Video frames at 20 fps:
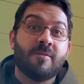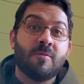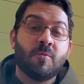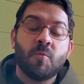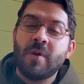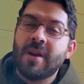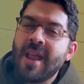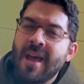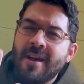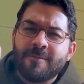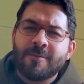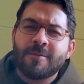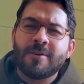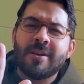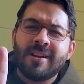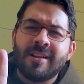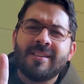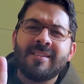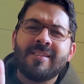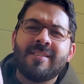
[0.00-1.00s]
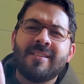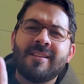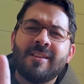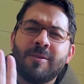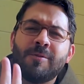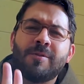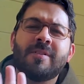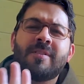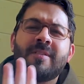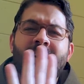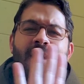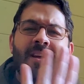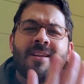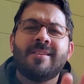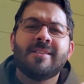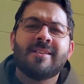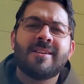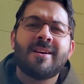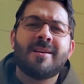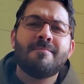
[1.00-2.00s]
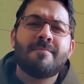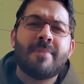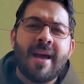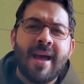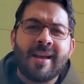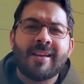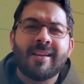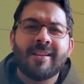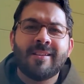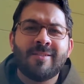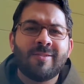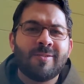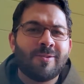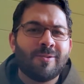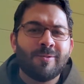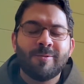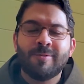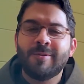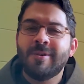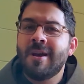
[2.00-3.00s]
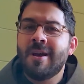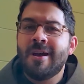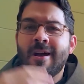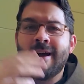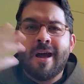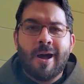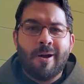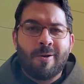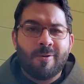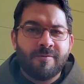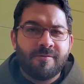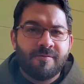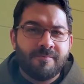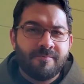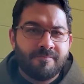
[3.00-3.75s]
whenever it is that you decide to come back into our